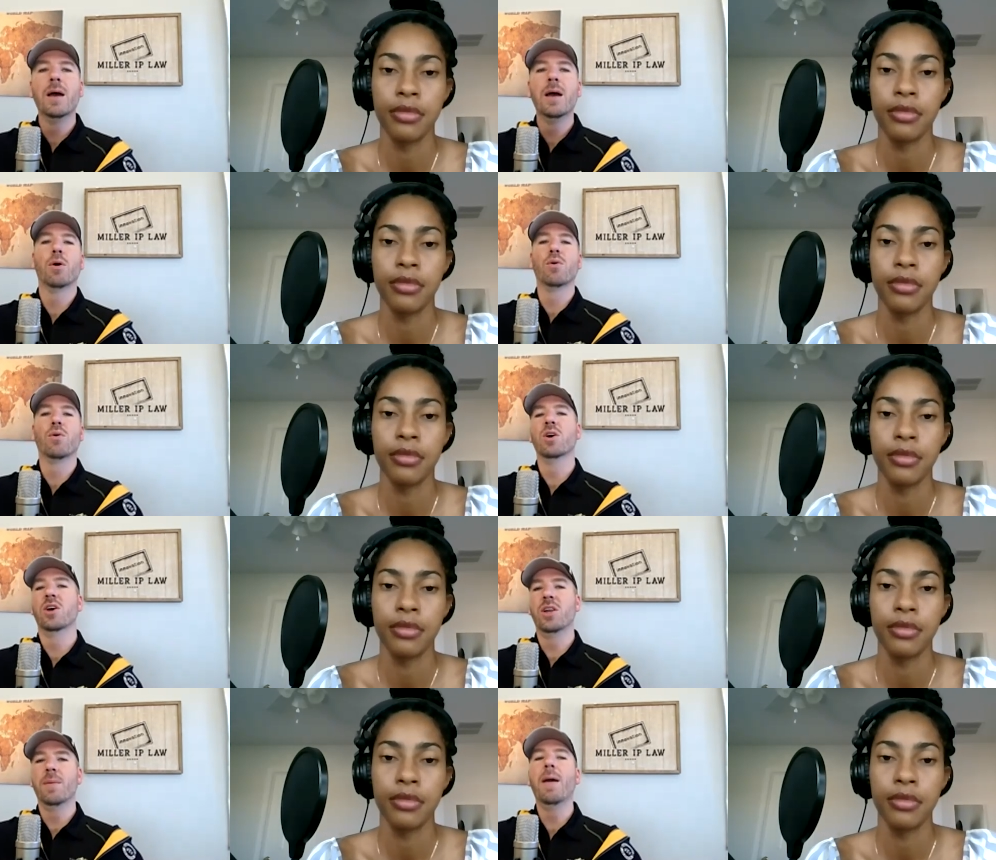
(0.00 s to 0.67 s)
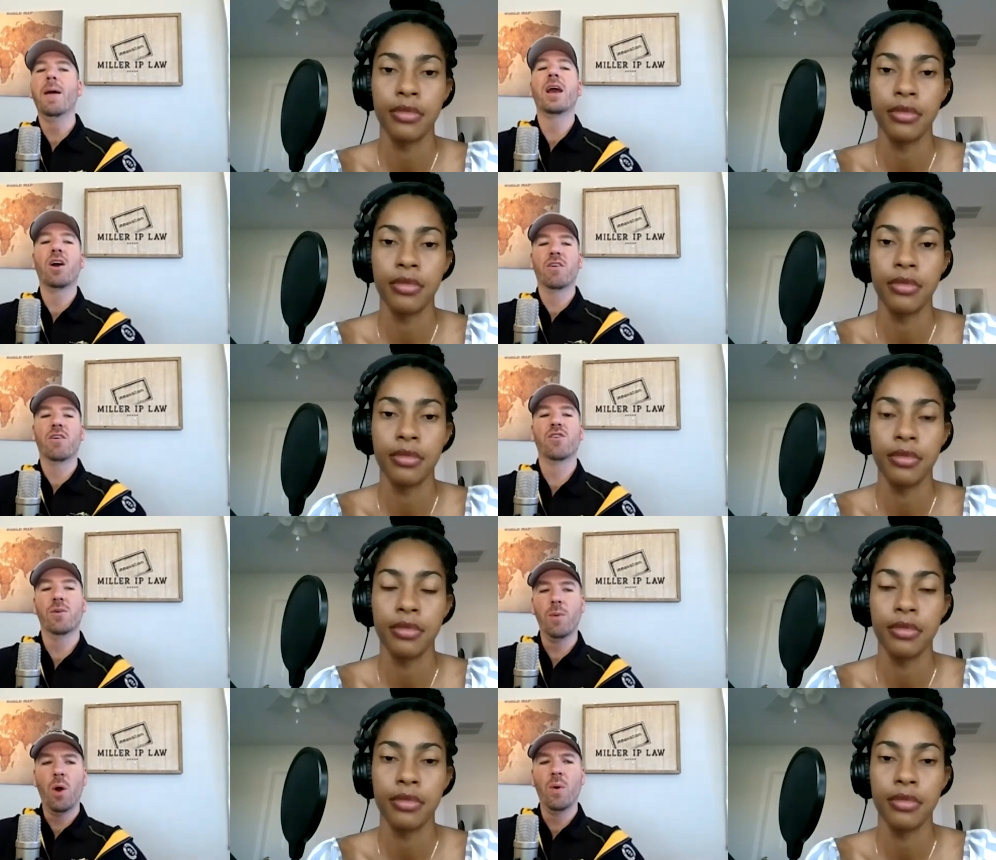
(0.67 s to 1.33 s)
Speaker 1: but really to make our firm
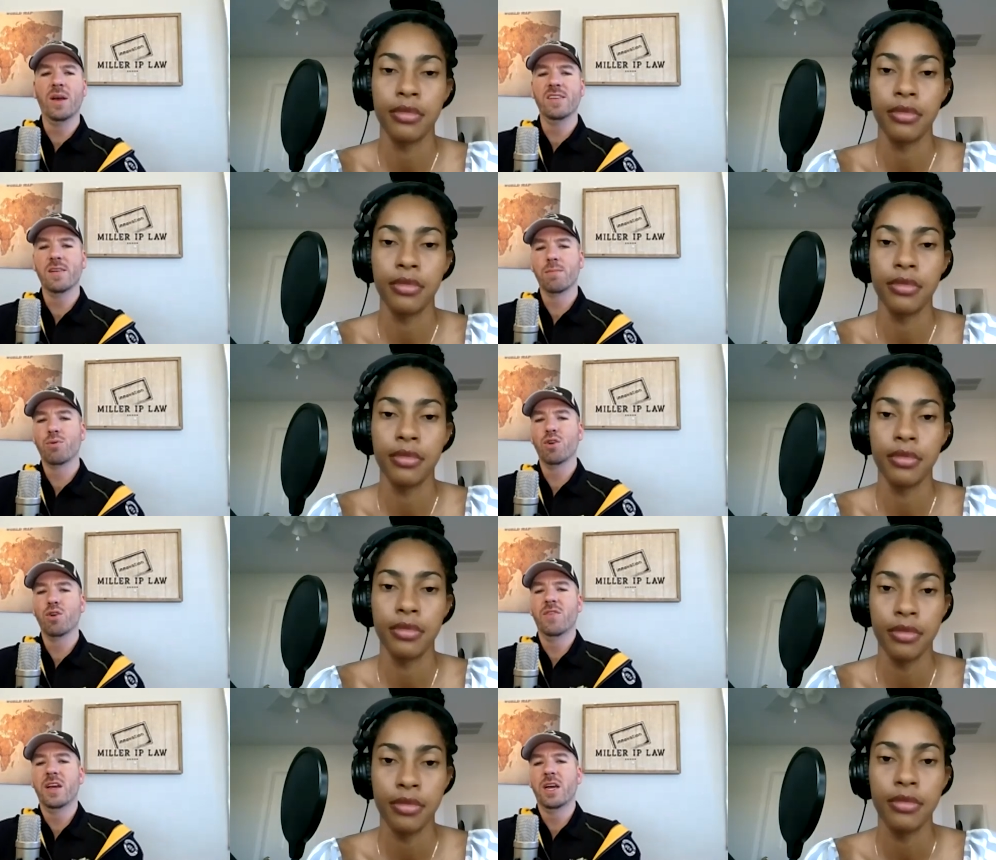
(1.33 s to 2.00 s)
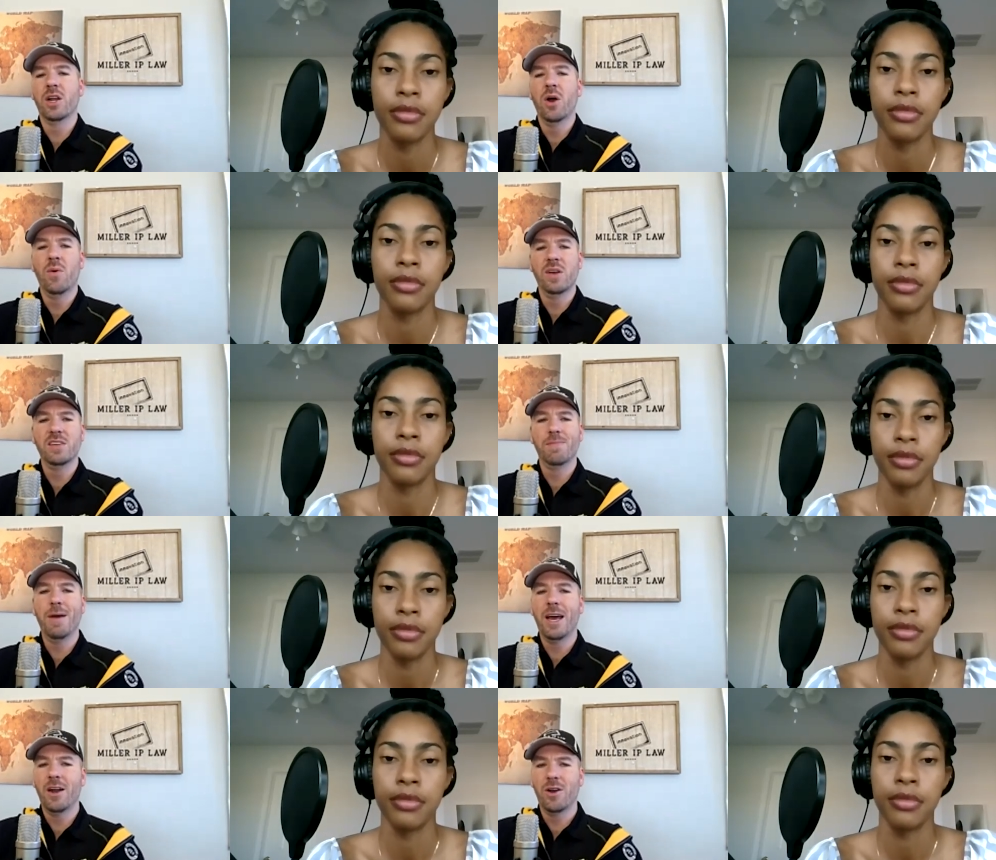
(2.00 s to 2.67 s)
always improving and always
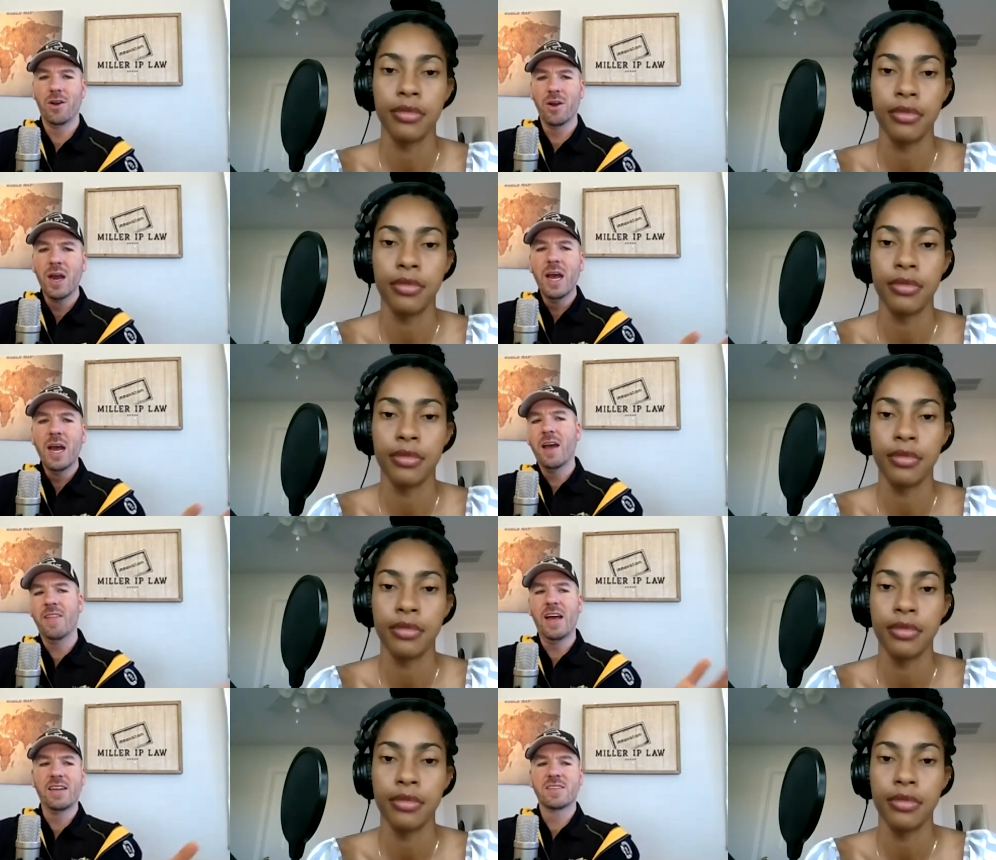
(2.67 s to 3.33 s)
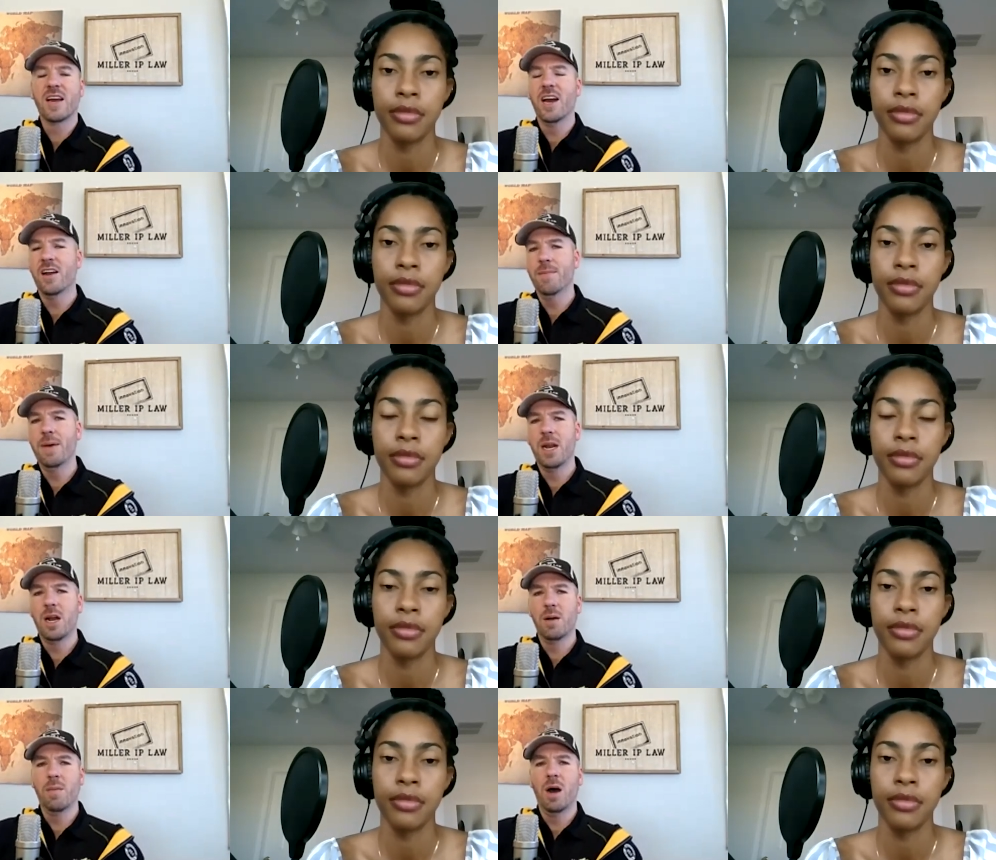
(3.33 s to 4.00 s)
better and that's kind of been our
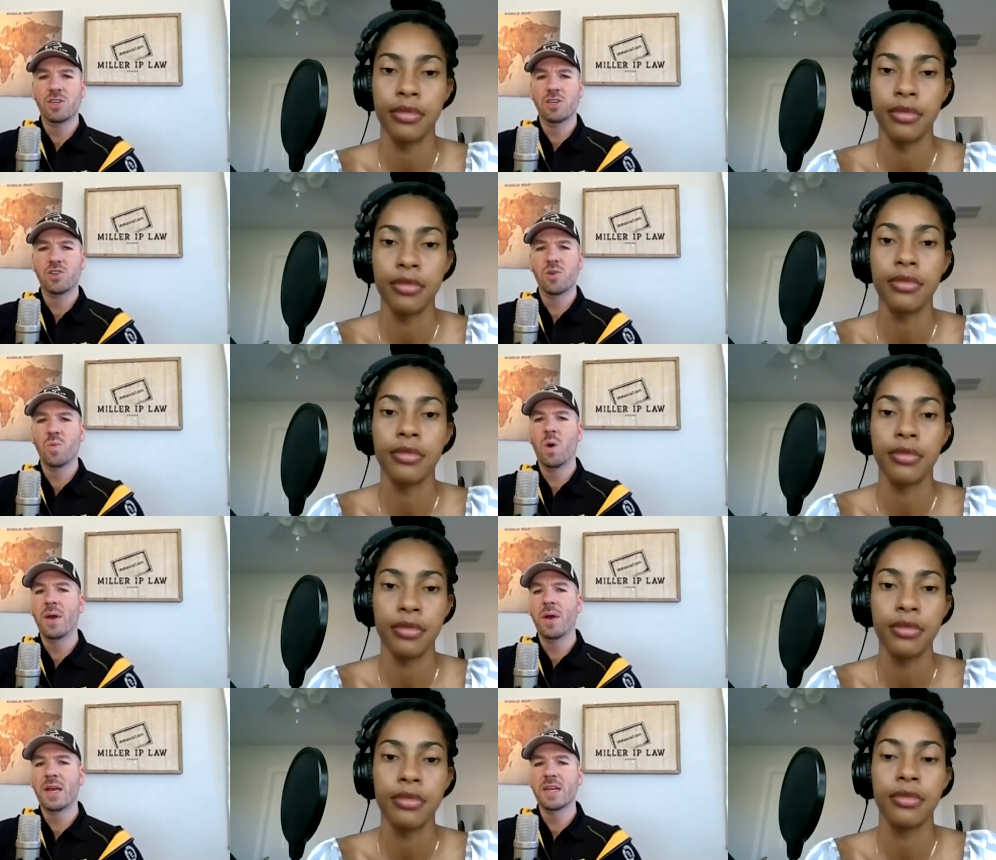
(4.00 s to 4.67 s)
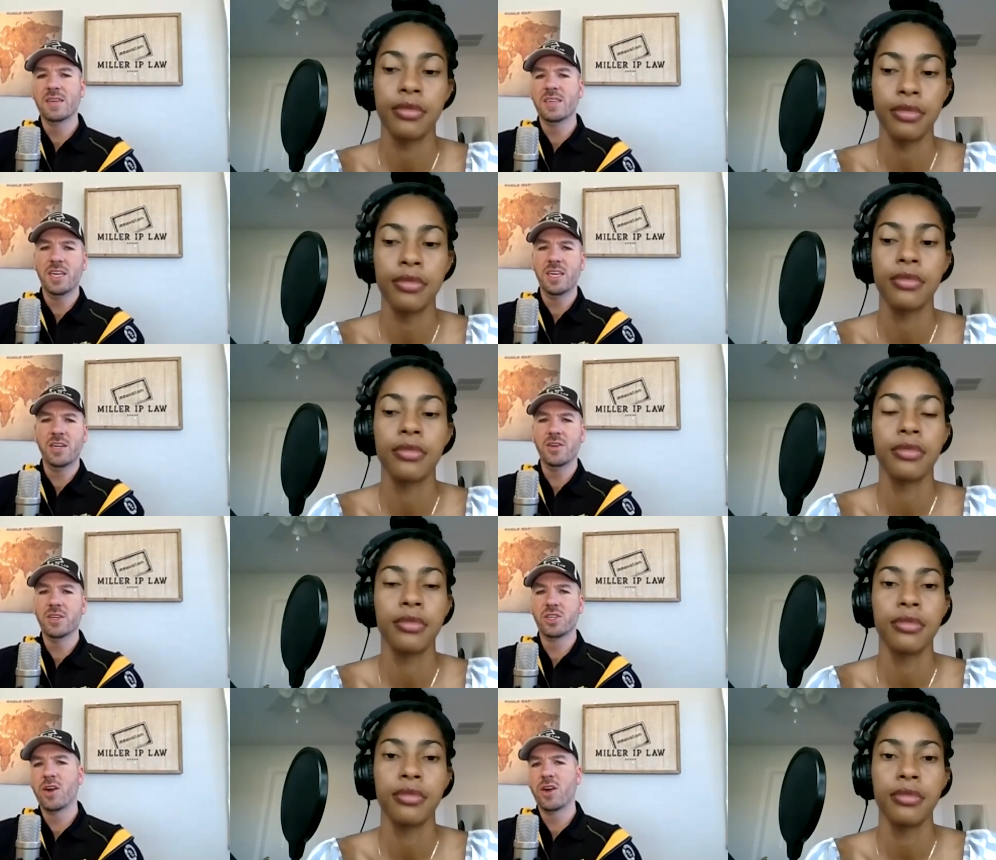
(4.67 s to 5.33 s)
mantra and what we continue to
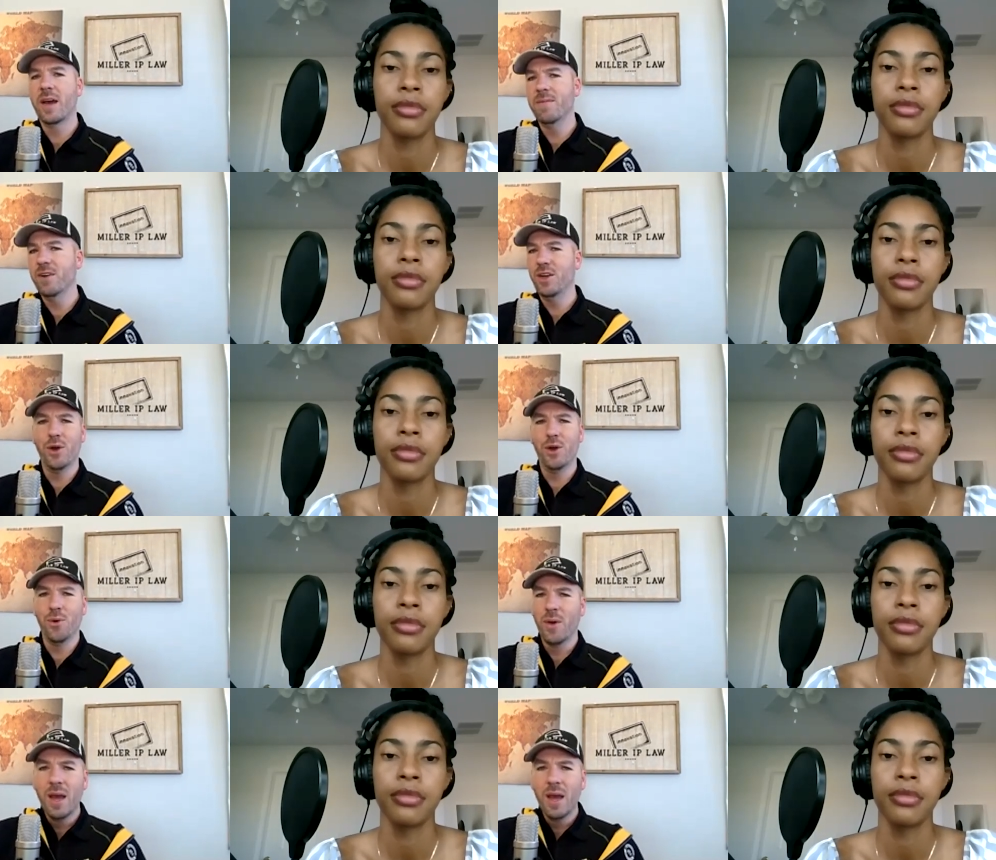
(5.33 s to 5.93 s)
strive to do